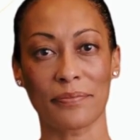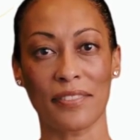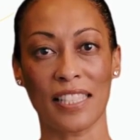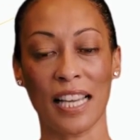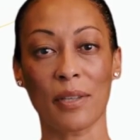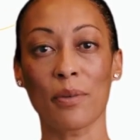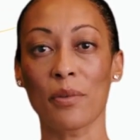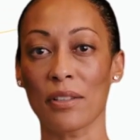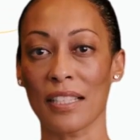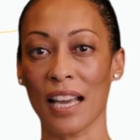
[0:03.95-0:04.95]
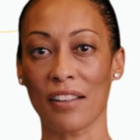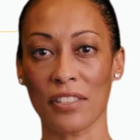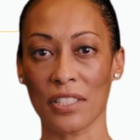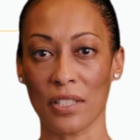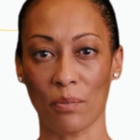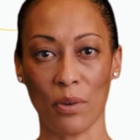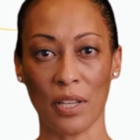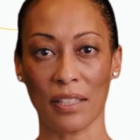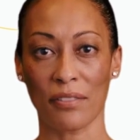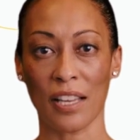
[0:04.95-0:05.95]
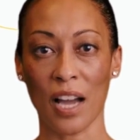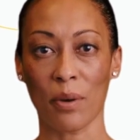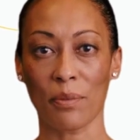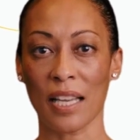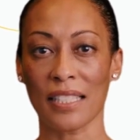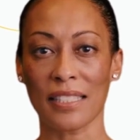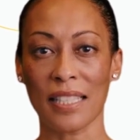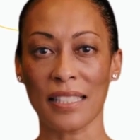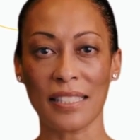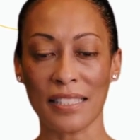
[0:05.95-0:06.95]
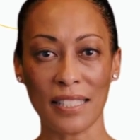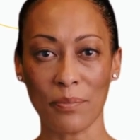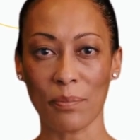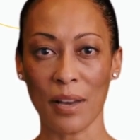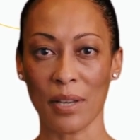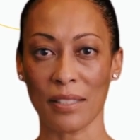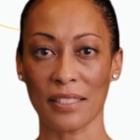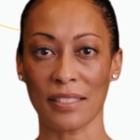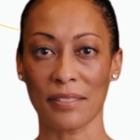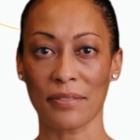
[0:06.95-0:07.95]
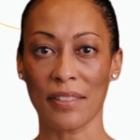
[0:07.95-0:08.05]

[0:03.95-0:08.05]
Today we will delve into the world of complex and systemic problems